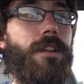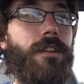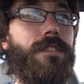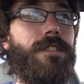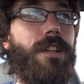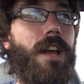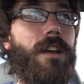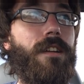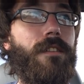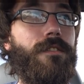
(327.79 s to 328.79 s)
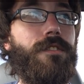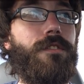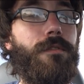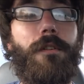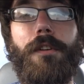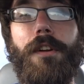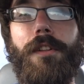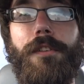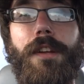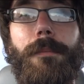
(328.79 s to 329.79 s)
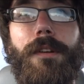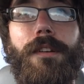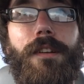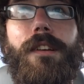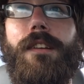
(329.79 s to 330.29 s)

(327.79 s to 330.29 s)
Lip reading: eating a snack and just throwing another dip in,